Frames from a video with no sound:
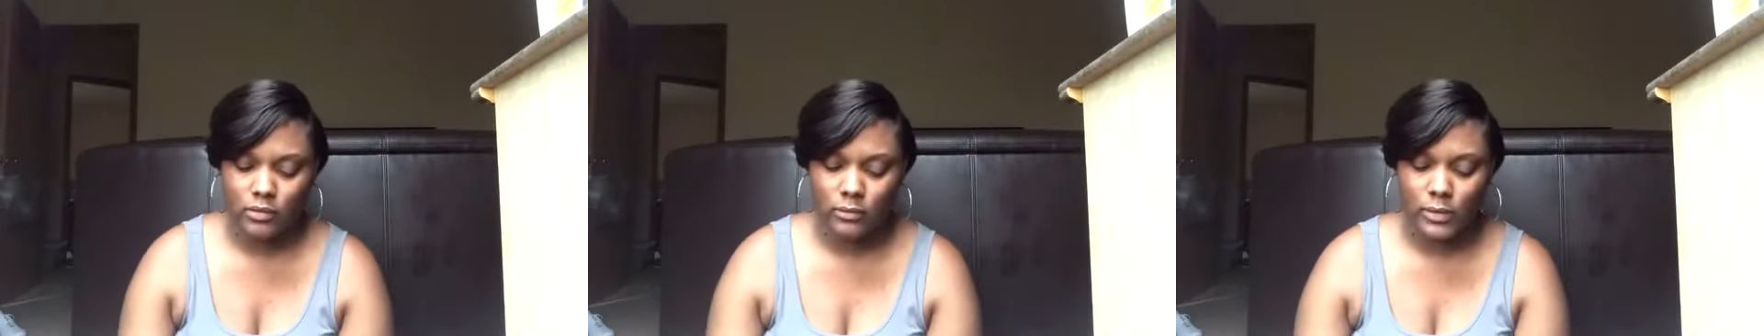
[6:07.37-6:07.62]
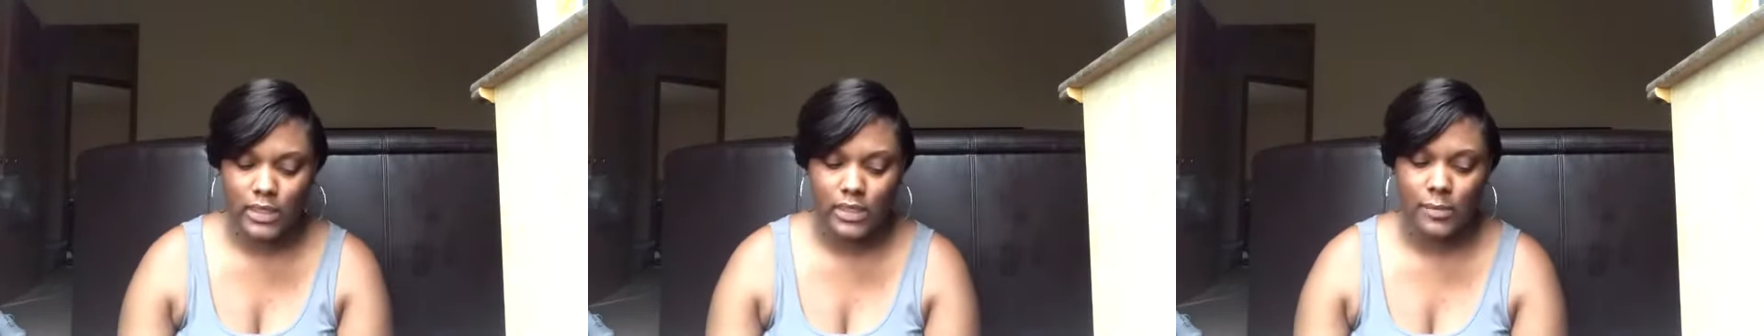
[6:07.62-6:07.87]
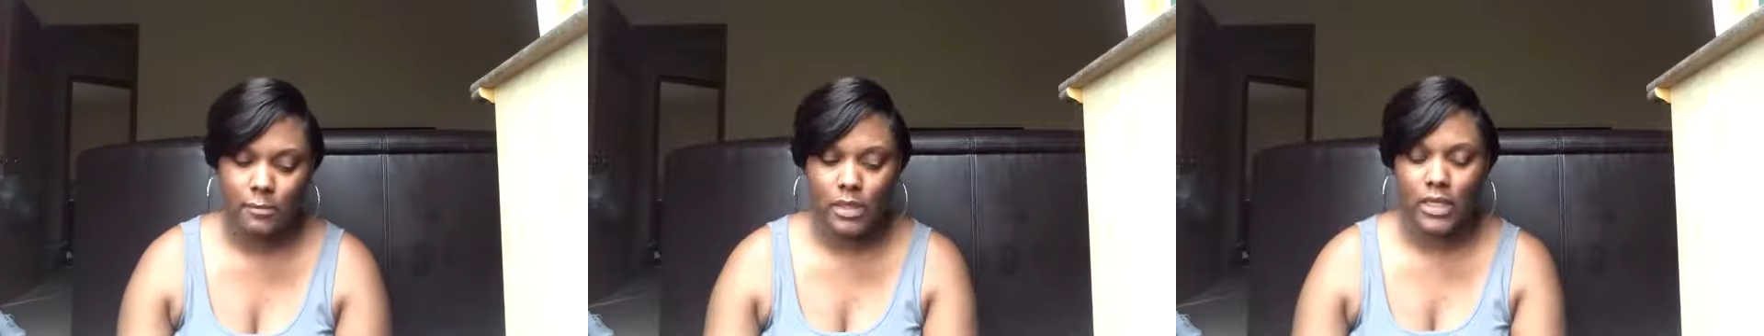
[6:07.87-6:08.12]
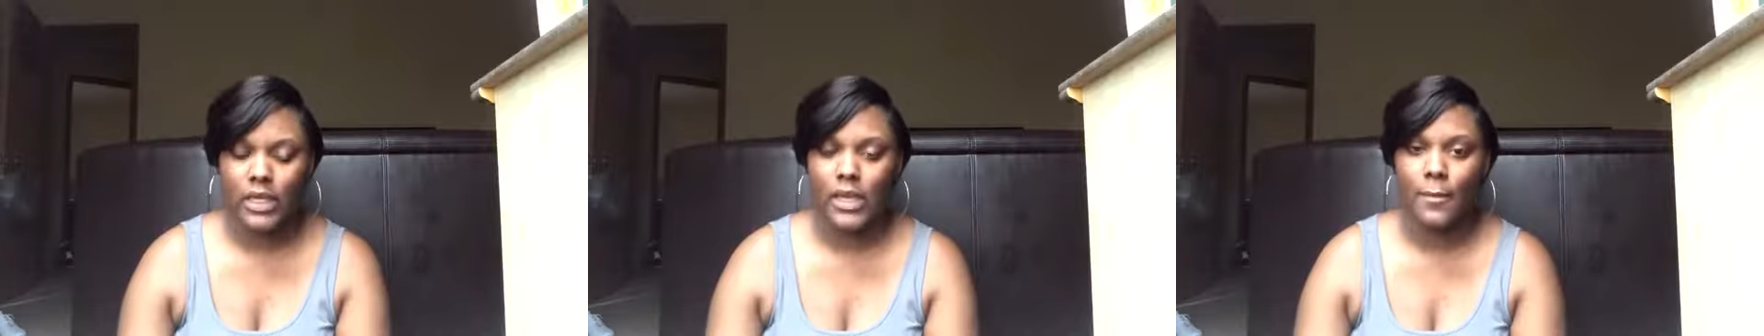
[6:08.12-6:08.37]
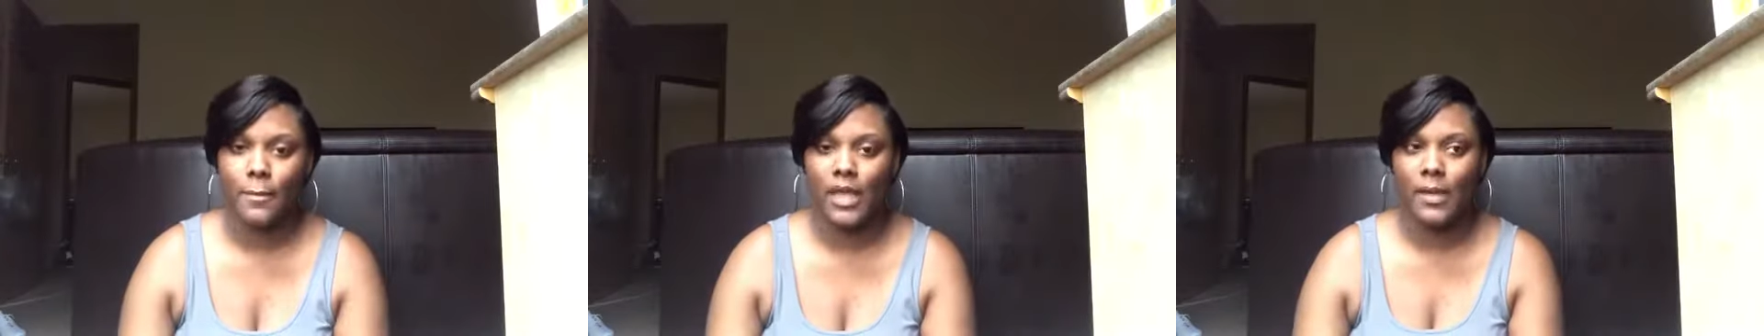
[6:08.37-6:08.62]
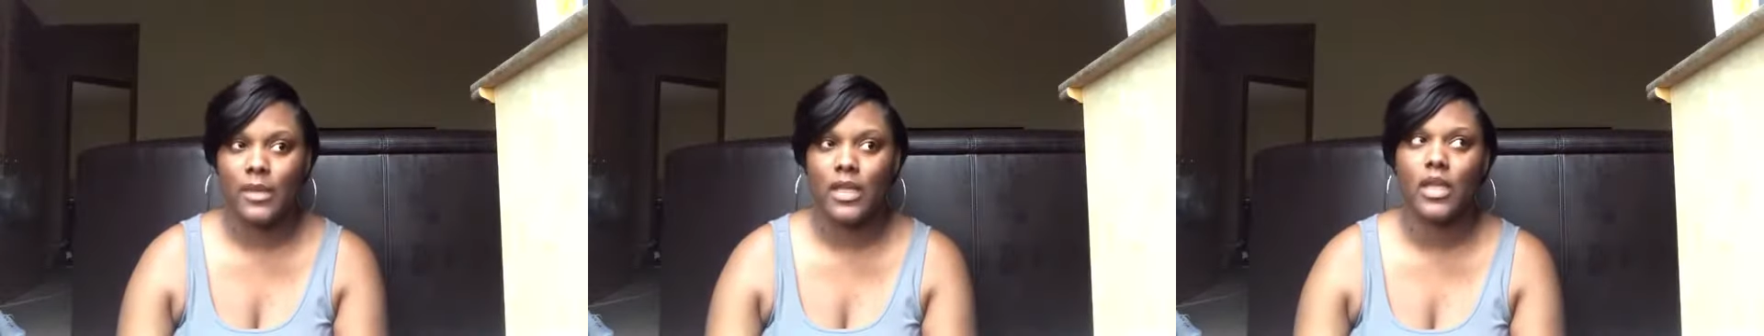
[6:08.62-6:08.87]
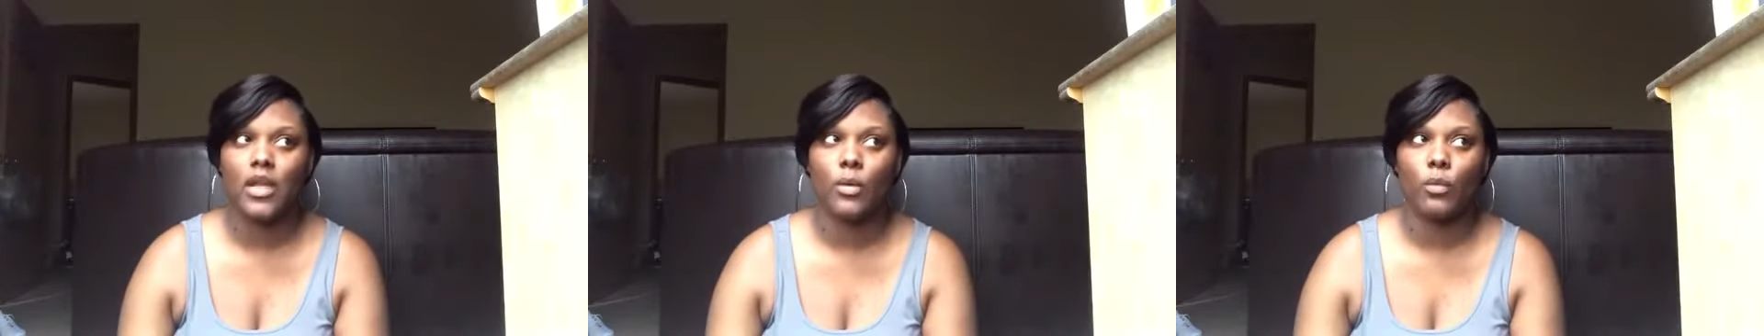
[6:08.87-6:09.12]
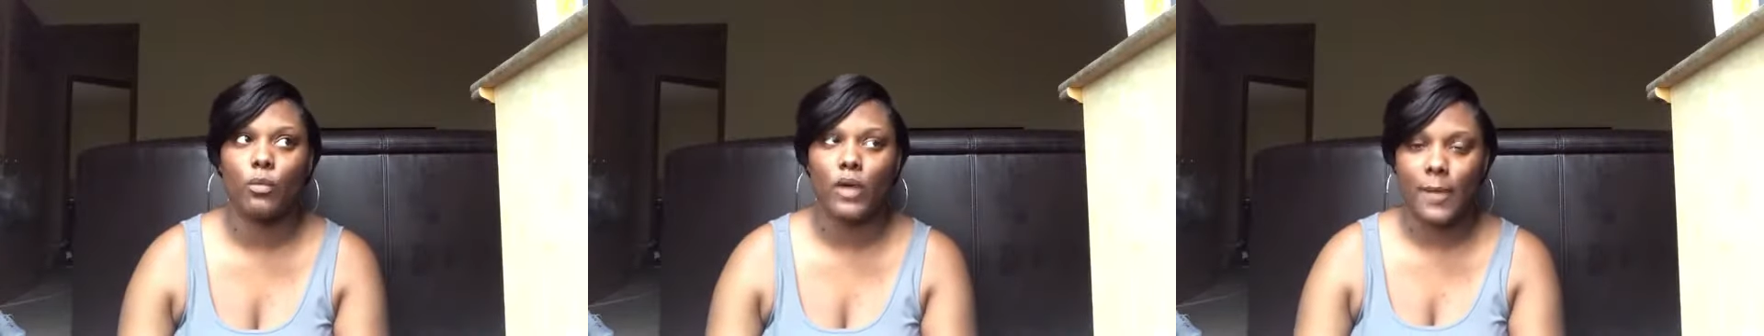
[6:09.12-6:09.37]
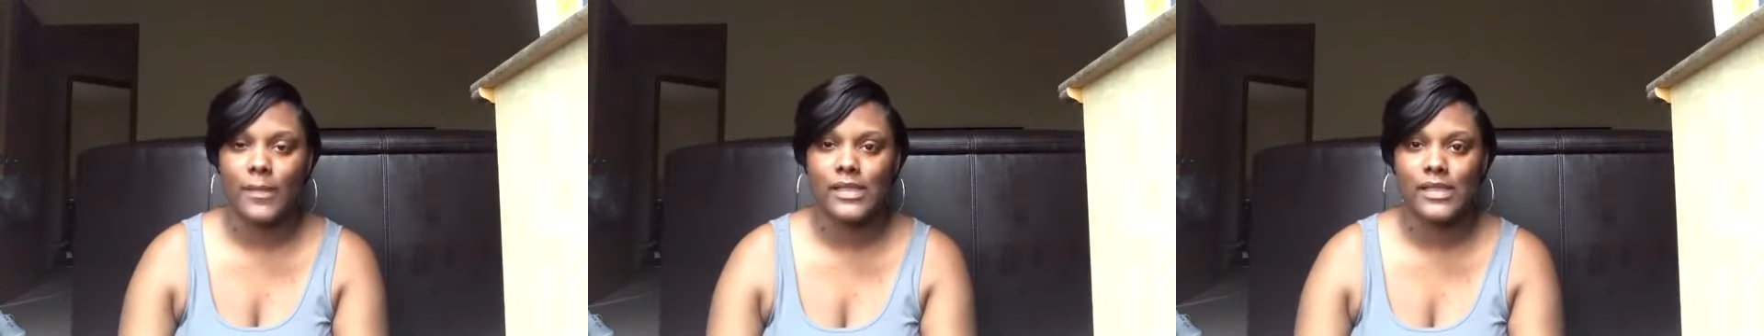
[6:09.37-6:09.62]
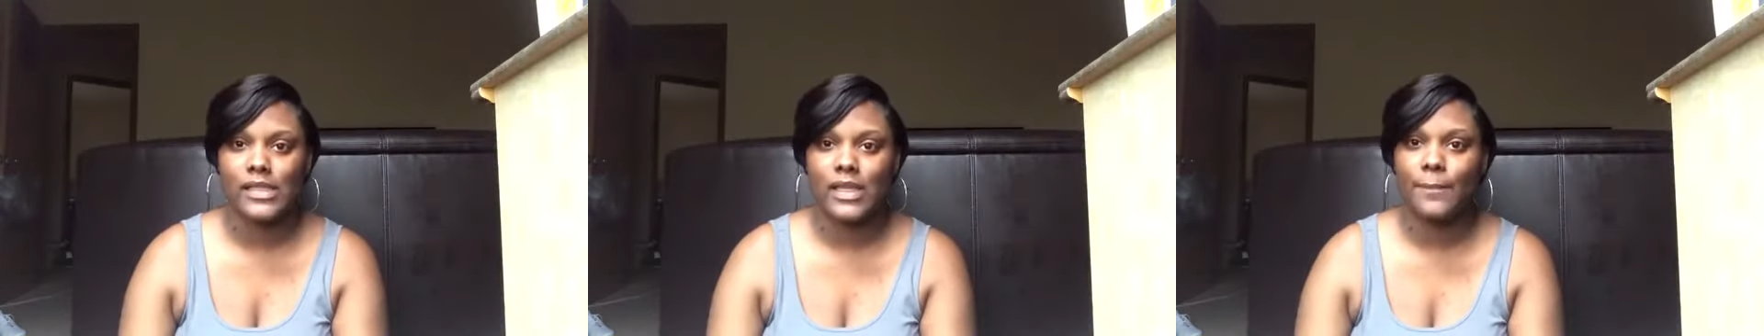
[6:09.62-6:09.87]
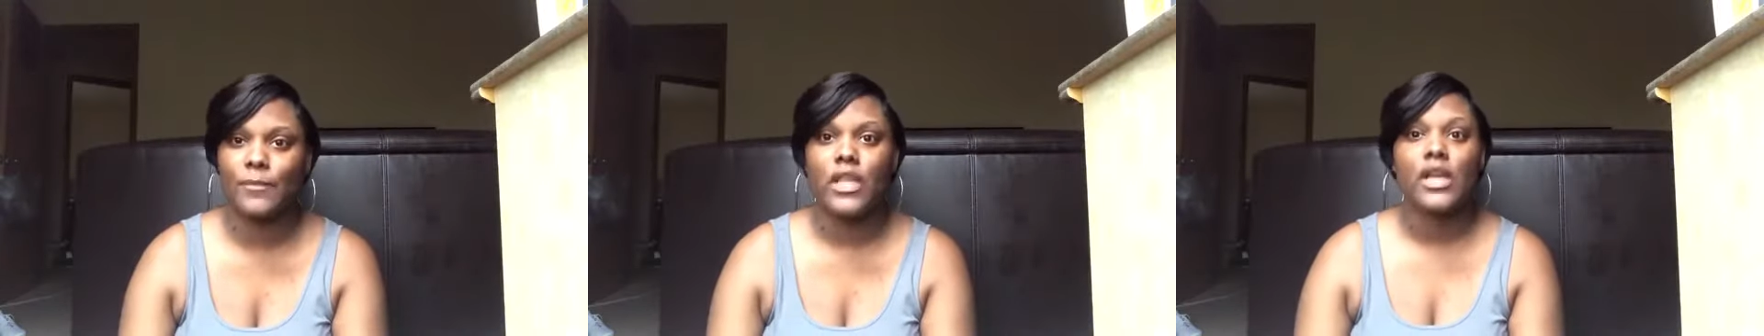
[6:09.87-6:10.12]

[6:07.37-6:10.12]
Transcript: with me and baby Robinson?